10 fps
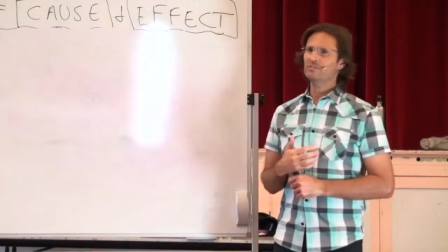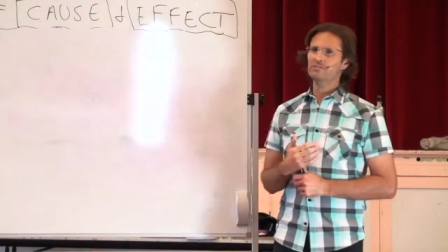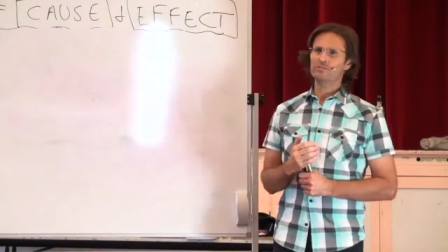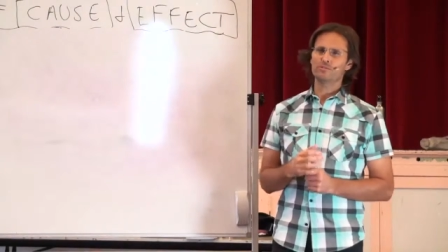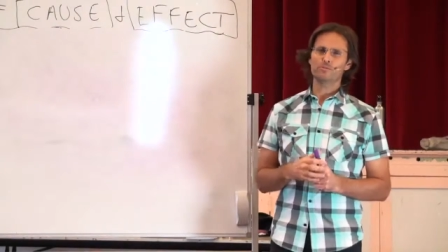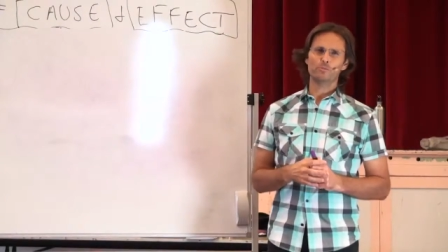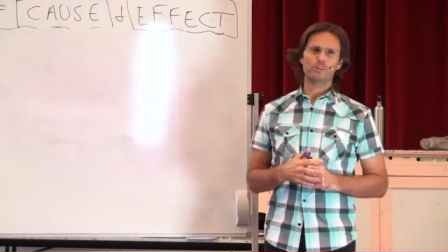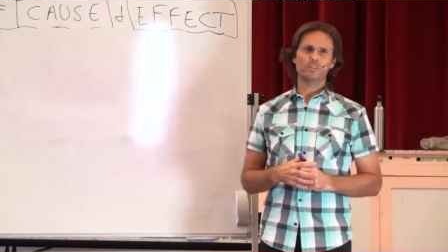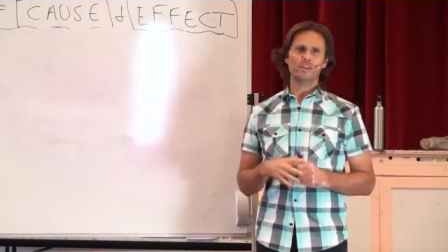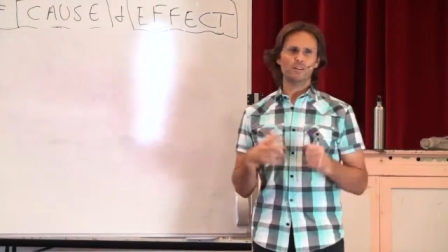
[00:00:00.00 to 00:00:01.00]
to do
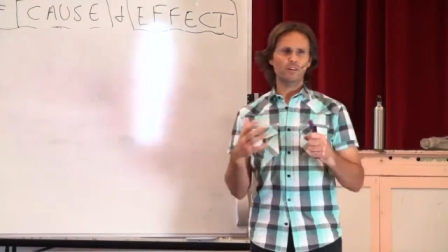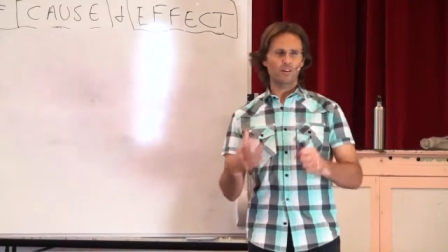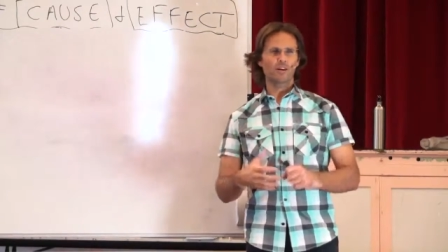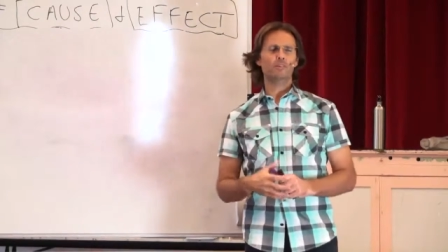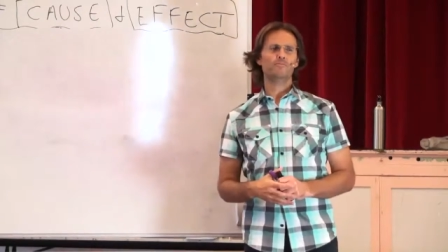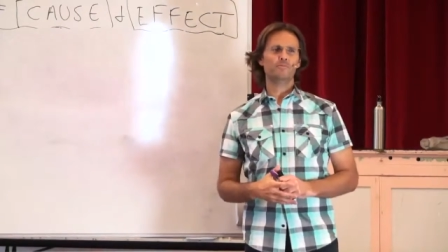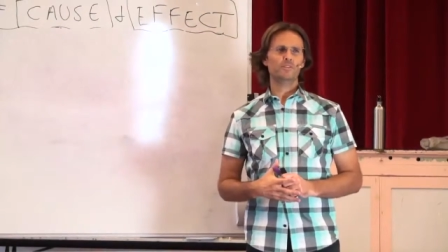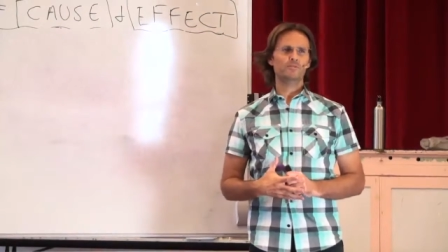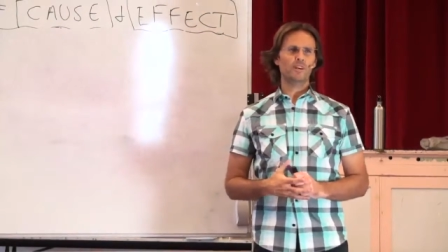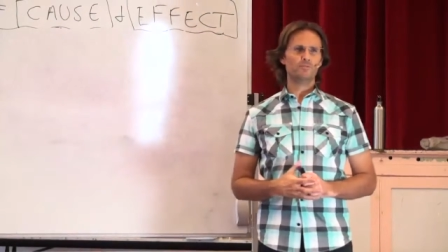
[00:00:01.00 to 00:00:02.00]
with their life
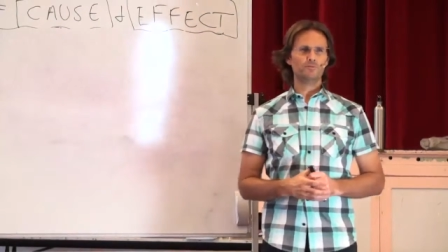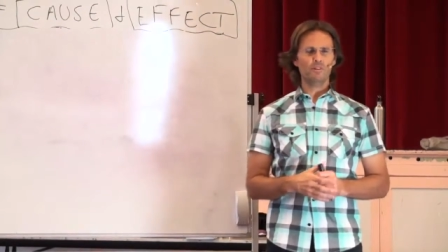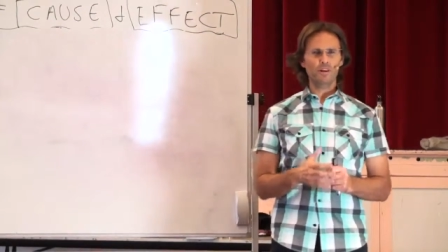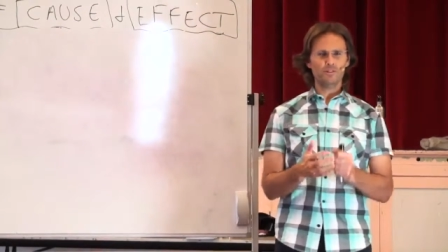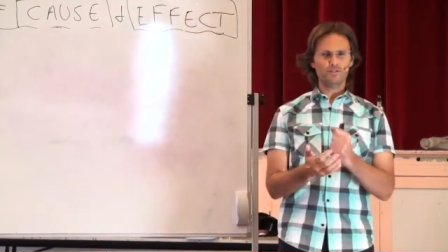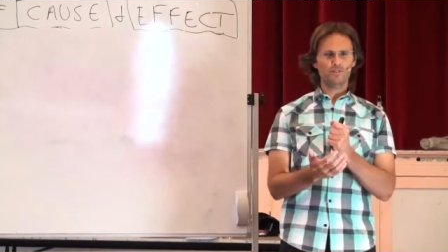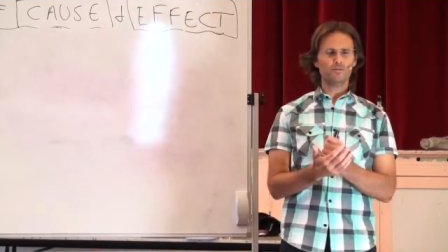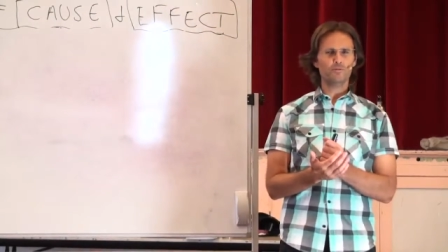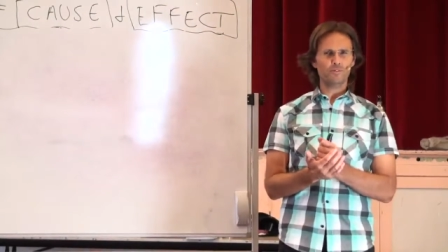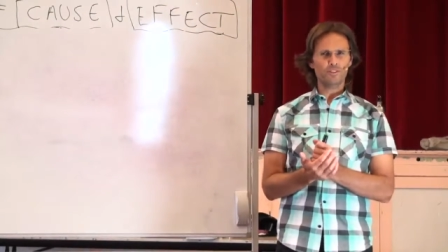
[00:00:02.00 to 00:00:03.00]
is they try to
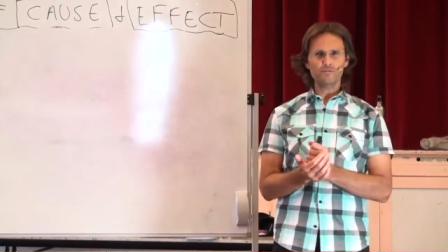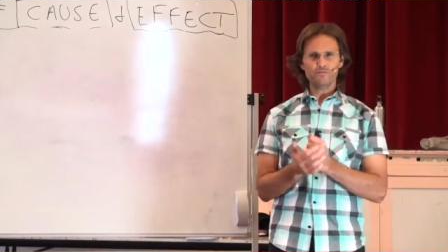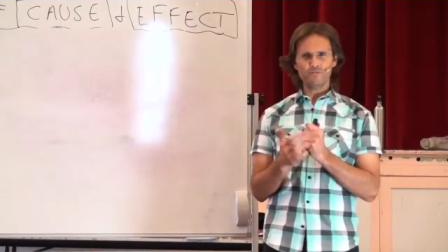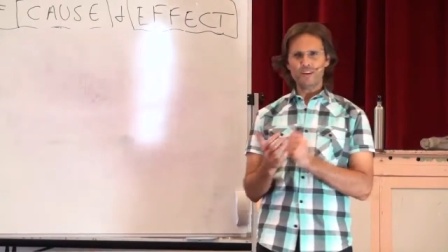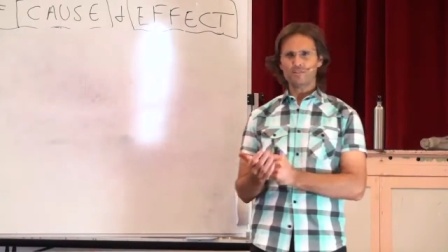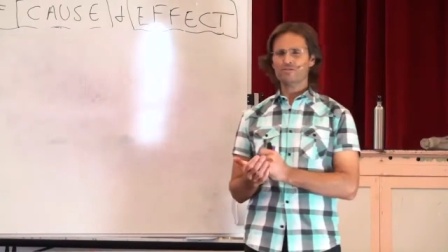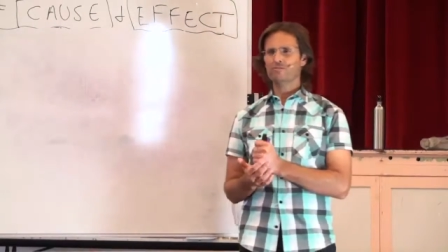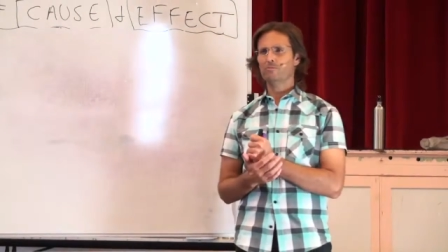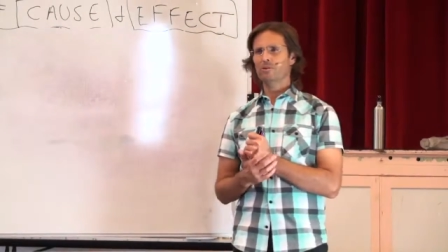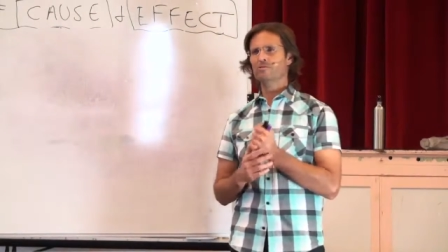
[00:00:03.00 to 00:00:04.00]
deal with the effects
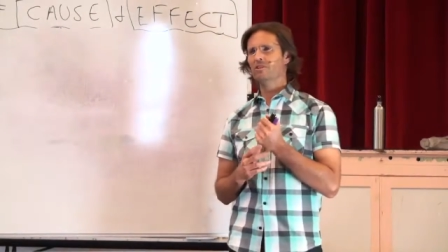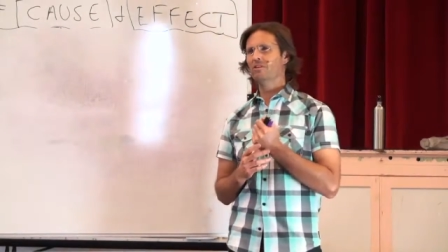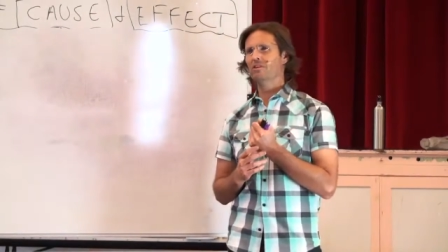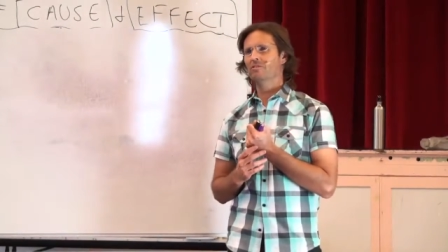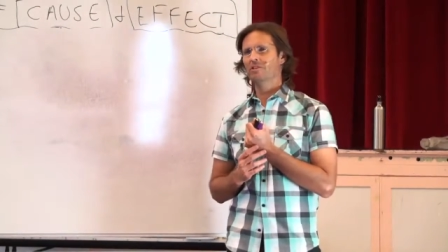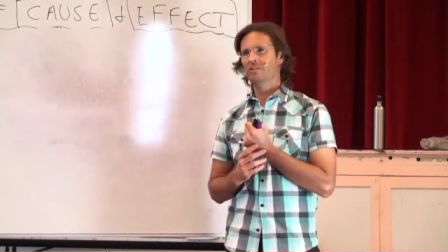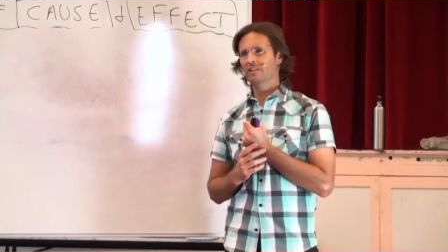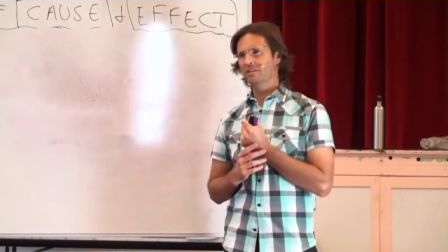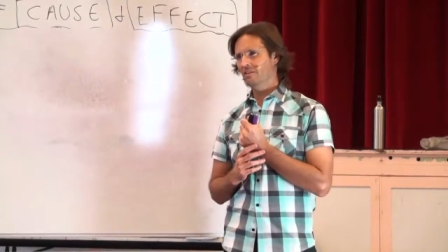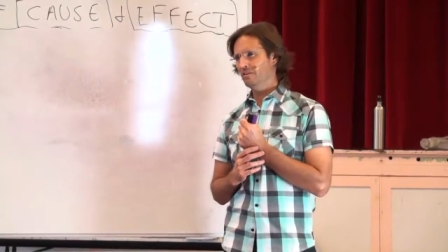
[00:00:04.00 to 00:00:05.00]
of what's going on in their
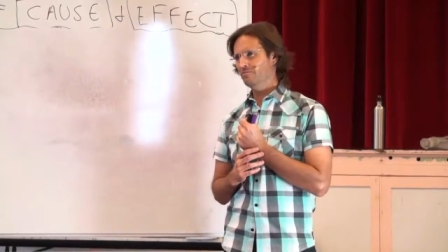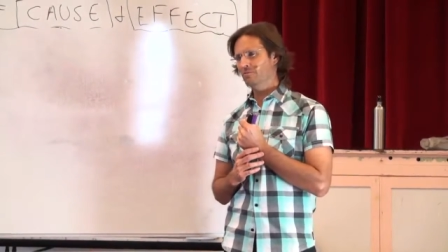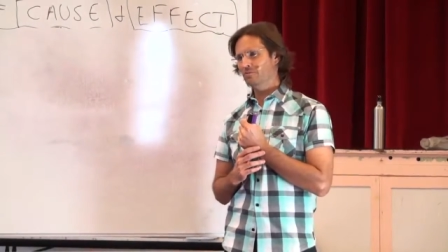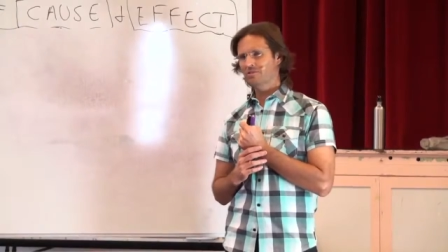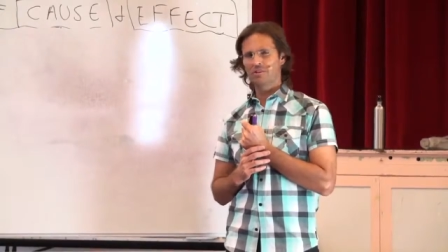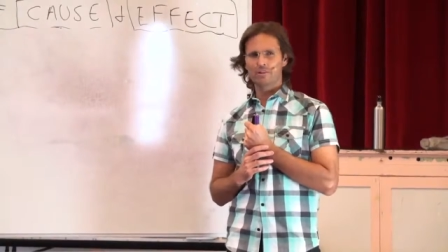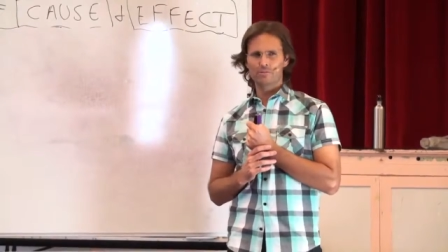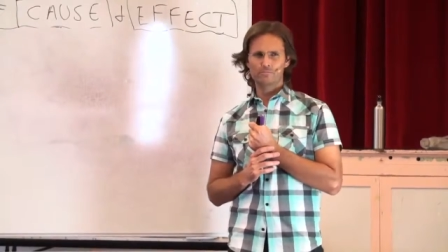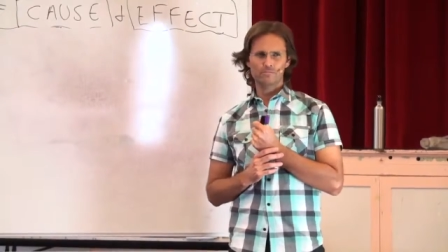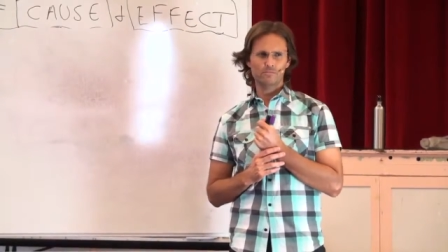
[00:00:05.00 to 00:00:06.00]
life all the
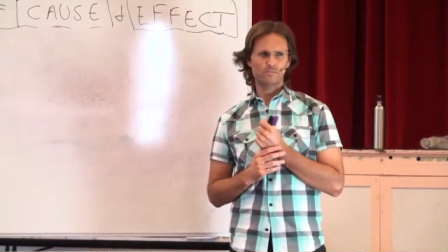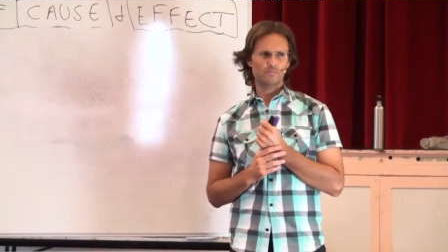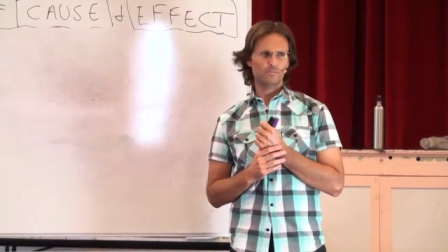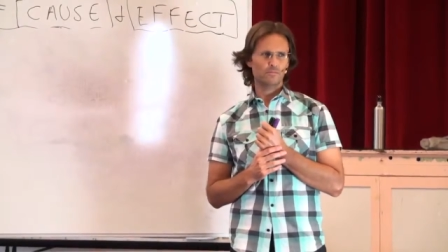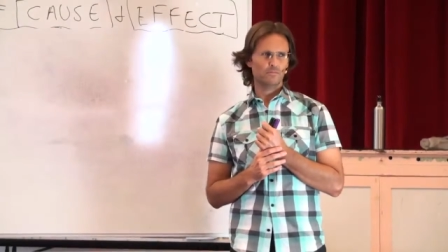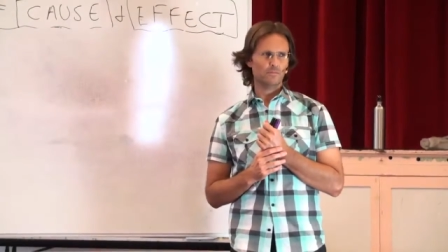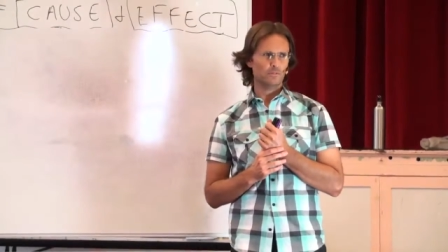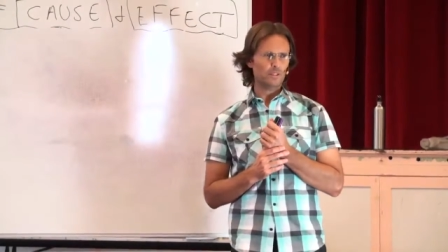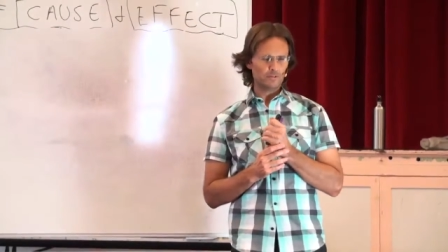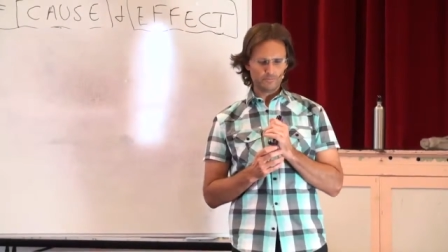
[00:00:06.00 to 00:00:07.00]
time,
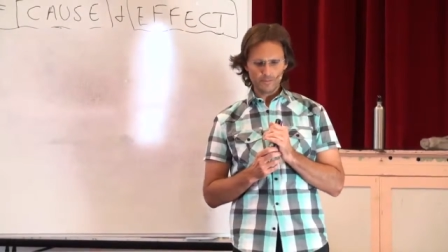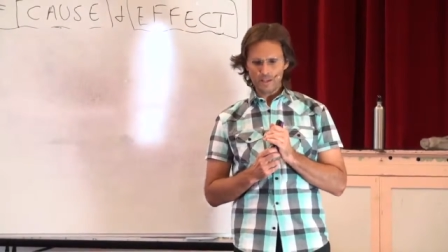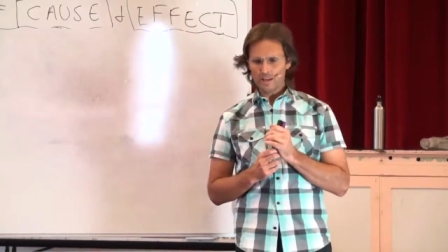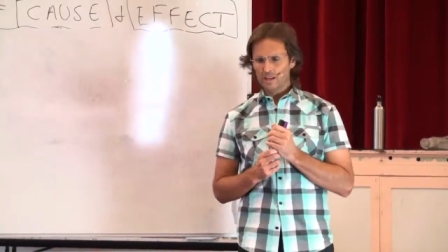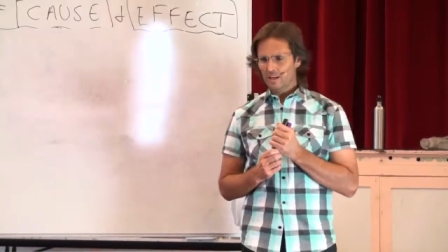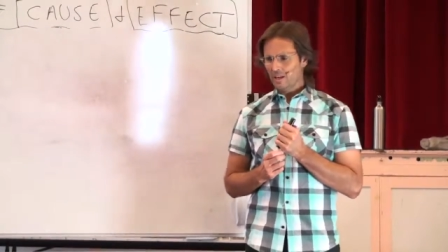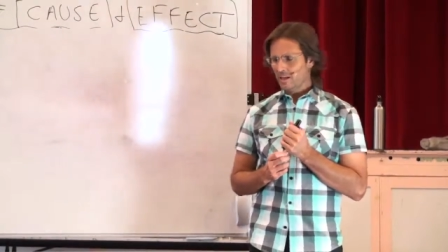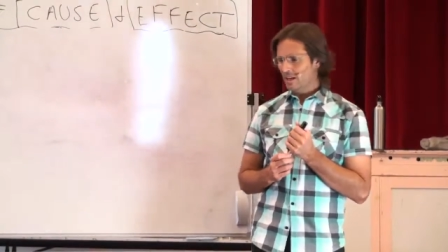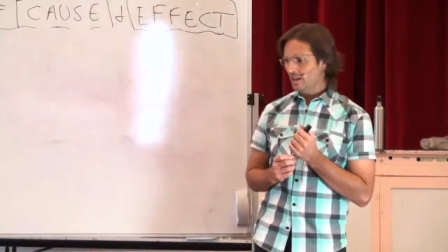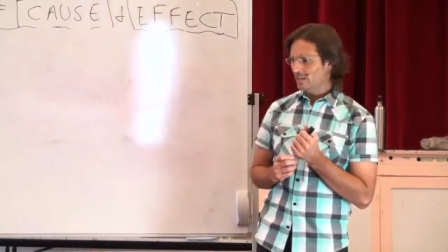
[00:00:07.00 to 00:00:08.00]
right?
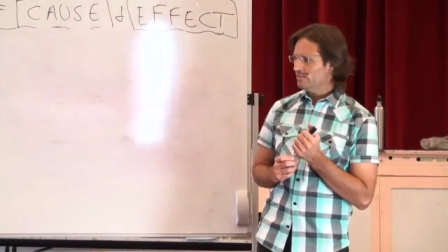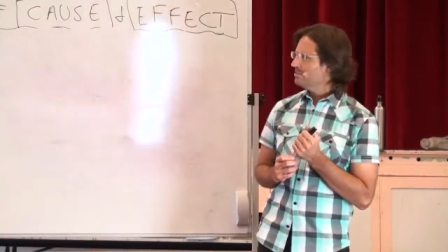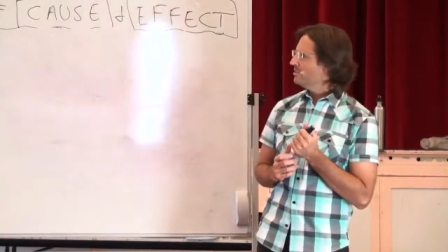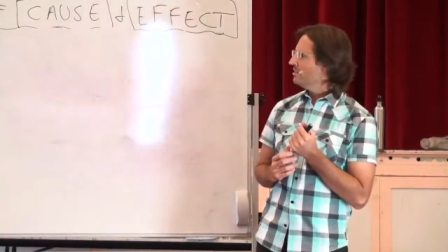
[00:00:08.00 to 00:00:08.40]
And